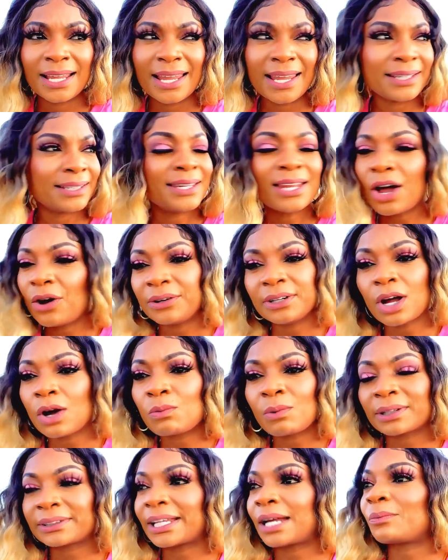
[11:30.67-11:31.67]
No, it don't
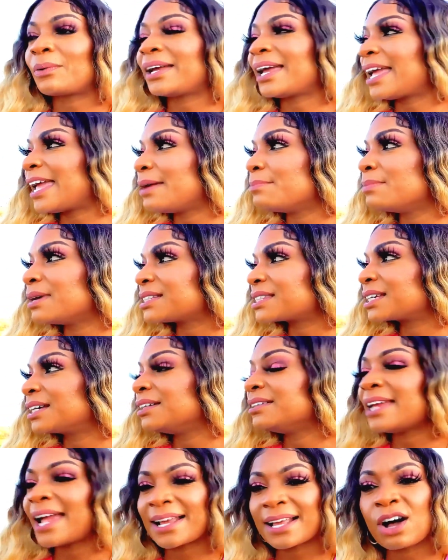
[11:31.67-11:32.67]
work that way. It must
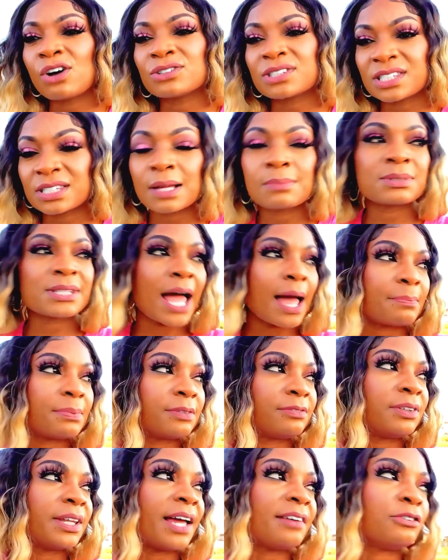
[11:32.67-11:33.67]
connect on some type
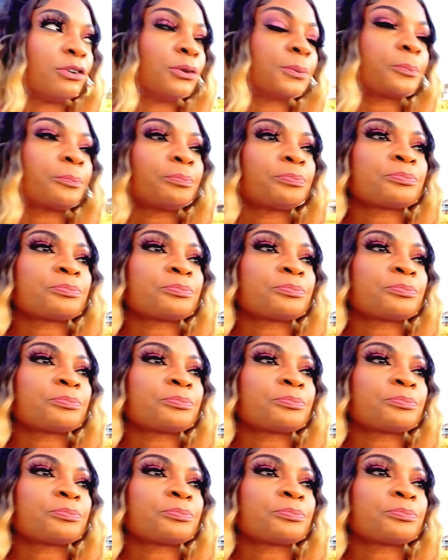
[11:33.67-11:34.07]
of level.